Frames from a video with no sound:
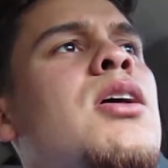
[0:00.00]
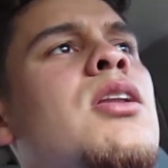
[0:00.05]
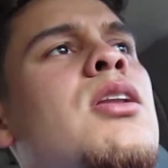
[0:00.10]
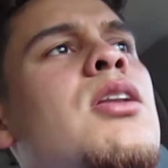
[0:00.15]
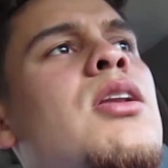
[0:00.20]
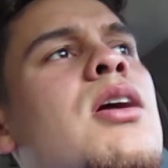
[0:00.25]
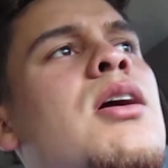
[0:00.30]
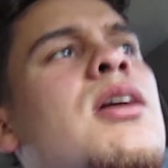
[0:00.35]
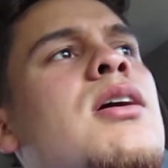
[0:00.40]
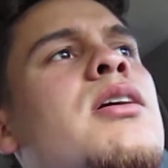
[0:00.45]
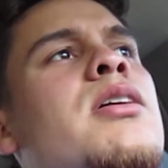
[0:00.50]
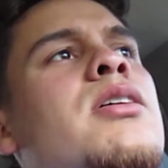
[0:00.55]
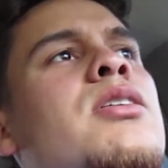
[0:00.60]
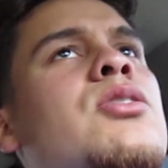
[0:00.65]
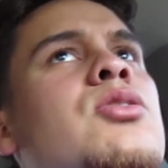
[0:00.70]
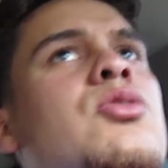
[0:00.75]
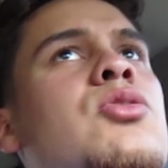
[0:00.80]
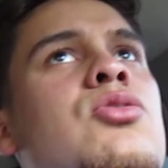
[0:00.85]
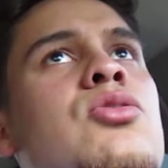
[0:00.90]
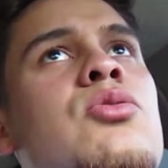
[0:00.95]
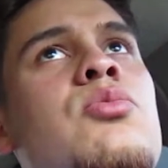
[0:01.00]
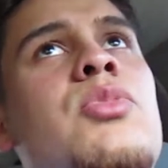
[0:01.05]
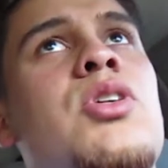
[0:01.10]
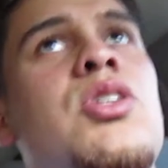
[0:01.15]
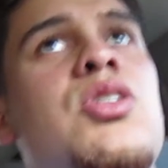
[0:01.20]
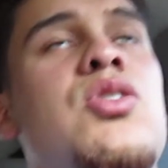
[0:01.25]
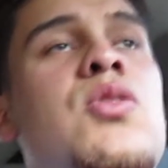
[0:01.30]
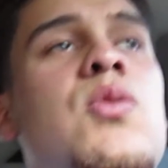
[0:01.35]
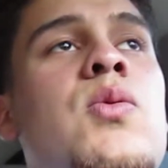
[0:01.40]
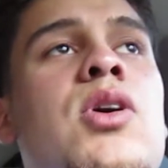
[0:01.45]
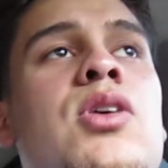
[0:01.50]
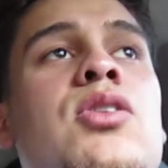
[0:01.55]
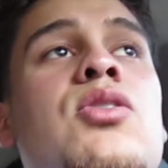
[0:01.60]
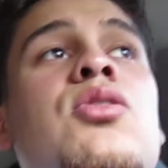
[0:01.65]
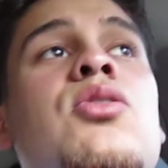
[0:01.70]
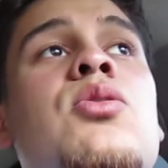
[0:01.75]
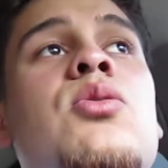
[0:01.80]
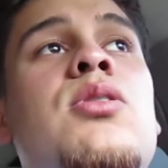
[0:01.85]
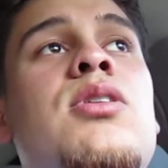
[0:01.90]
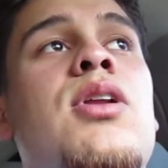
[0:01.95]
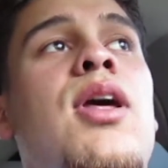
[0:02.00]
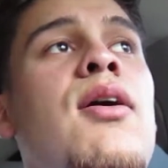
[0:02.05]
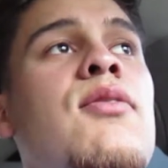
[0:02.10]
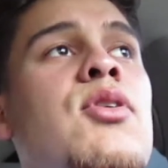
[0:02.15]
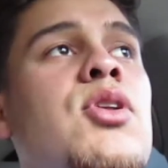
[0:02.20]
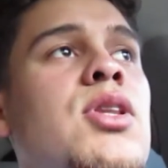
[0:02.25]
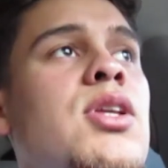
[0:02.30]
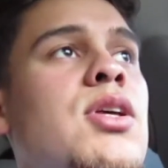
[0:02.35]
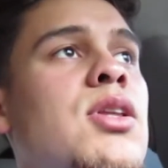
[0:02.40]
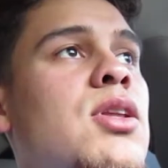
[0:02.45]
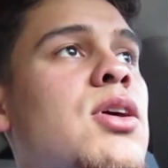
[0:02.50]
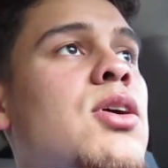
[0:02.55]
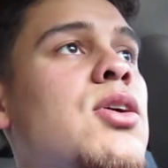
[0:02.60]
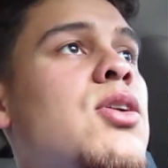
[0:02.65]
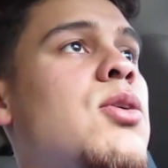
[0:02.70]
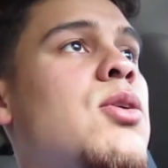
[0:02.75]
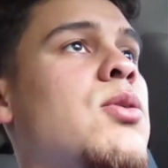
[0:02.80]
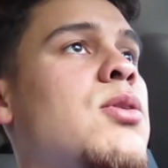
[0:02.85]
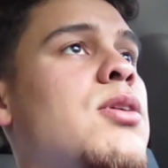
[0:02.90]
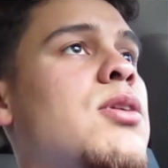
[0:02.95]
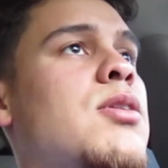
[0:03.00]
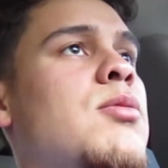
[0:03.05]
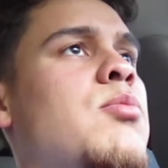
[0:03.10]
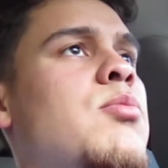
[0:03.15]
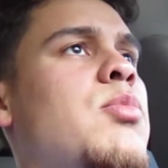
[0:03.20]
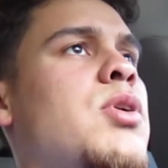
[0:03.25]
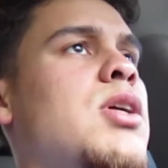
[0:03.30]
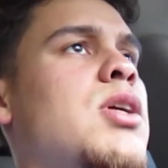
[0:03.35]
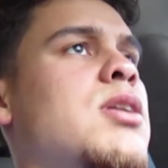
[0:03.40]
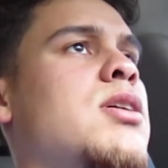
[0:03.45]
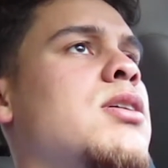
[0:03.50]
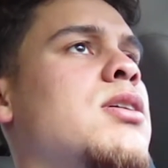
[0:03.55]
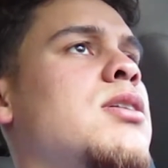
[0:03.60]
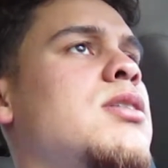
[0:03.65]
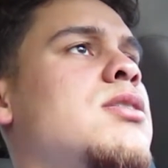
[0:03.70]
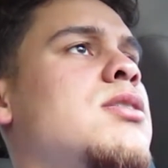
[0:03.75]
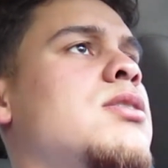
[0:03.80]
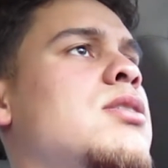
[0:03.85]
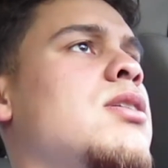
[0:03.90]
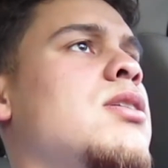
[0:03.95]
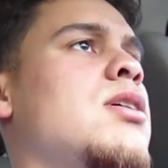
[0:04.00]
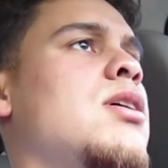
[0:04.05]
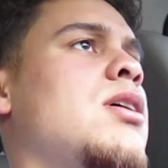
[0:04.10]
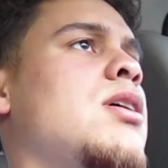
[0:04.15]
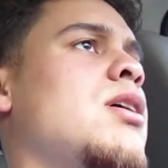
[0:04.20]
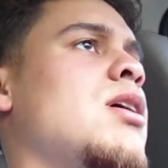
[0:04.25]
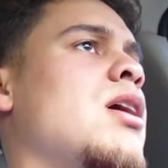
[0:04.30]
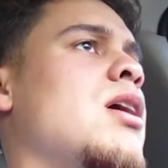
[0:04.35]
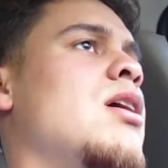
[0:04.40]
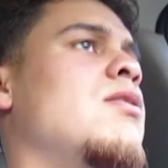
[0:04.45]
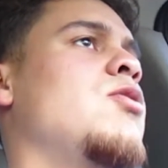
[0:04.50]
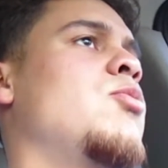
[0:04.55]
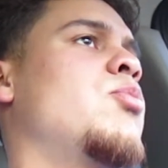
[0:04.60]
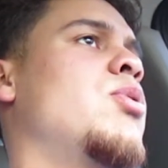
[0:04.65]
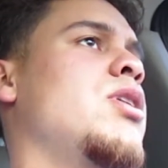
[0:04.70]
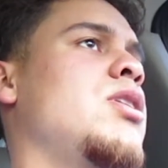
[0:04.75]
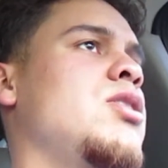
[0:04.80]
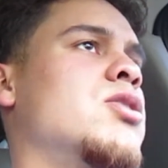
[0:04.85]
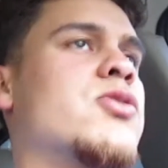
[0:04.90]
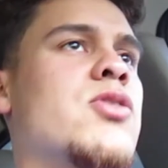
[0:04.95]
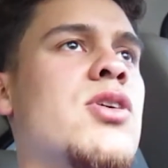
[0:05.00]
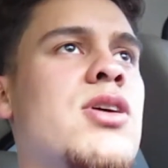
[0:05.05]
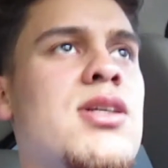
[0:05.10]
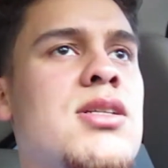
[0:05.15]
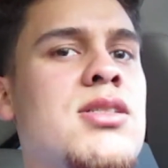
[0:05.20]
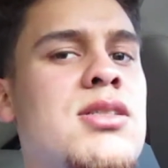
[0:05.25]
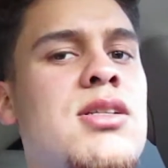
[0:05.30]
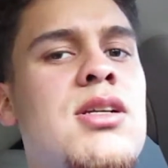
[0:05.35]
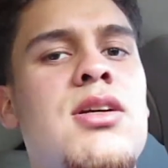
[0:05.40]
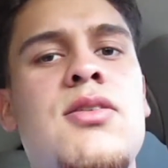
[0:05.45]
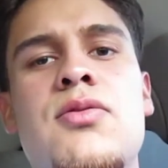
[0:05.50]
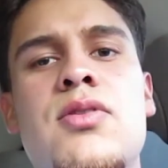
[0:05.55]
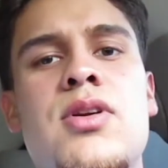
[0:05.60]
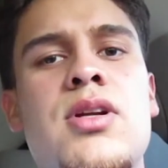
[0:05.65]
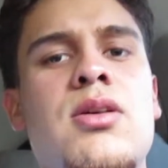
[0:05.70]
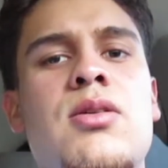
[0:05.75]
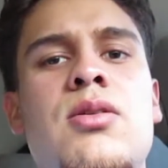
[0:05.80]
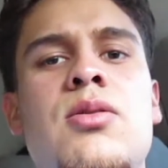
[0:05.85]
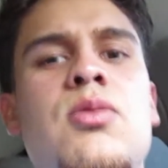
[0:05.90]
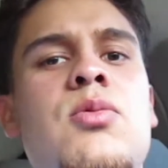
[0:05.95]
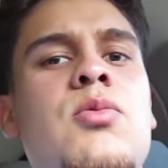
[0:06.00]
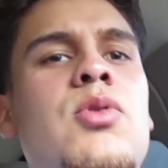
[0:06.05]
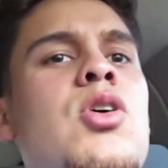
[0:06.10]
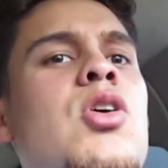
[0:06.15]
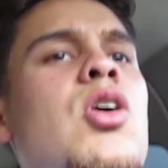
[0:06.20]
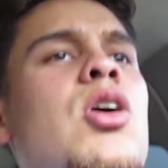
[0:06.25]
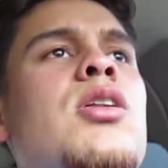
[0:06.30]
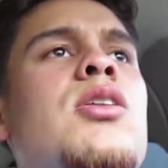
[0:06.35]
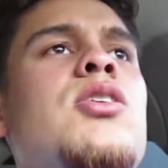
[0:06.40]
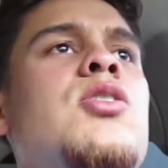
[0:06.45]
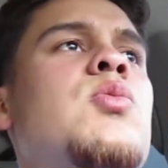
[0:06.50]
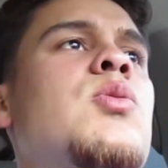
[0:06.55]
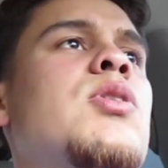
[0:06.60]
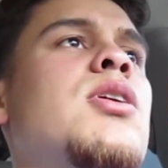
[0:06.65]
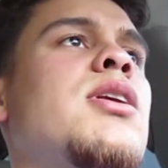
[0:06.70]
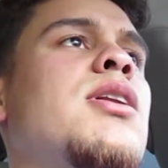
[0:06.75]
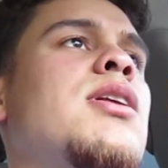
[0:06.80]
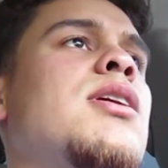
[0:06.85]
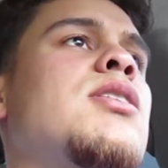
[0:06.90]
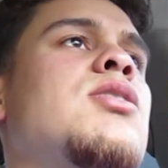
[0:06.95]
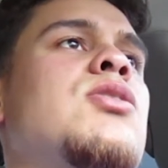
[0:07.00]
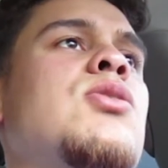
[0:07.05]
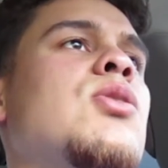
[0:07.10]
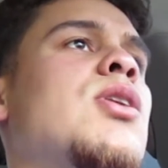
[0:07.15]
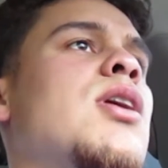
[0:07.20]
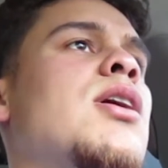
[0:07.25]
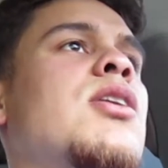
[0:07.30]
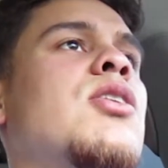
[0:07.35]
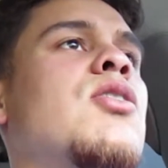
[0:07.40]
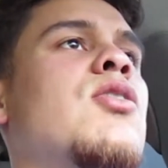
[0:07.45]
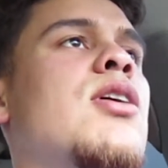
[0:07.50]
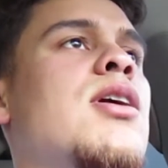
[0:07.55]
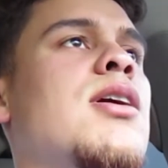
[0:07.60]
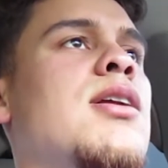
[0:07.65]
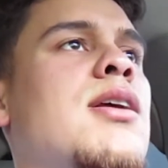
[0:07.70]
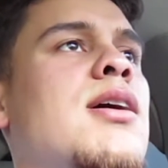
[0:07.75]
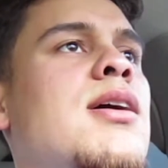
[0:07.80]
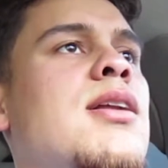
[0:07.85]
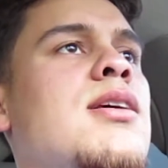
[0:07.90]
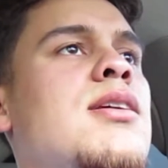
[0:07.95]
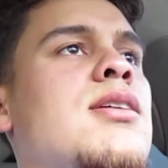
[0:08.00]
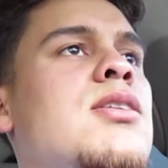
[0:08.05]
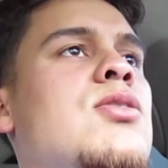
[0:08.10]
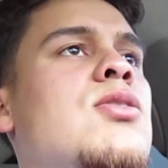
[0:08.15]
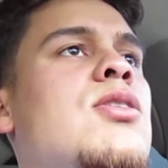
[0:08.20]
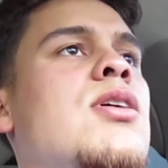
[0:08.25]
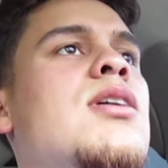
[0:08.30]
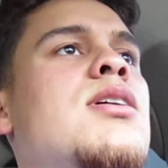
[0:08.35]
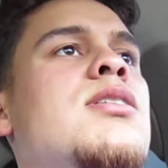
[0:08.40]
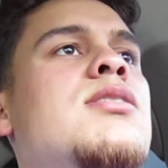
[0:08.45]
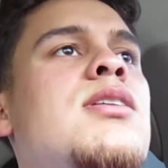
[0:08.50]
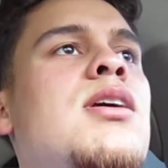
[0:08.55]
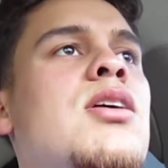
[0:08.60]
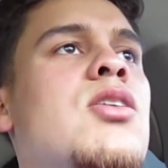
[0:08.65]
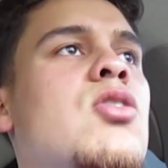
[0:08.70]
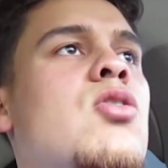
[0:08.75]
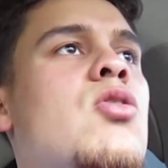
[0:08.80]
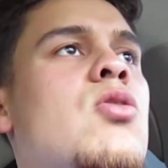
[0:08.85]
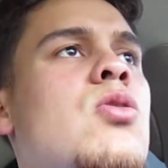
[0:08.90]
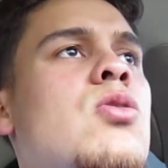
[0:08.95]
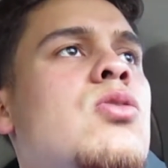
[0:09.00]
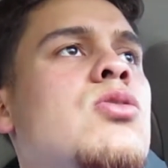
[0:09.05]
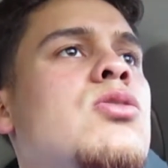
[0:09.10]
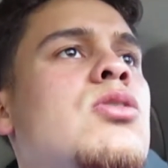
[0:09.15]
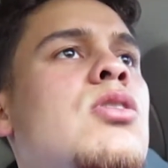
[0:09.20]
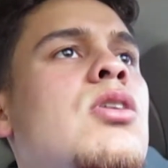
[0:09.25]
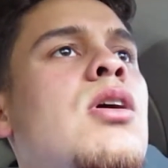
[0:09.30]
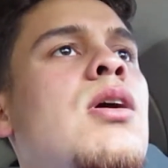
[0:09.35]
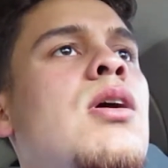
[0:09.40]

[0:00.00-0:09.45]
not too much to where you're doing everything they're doing because everybody's grind is different regardless what it is you gotta grind at it you gotta set goals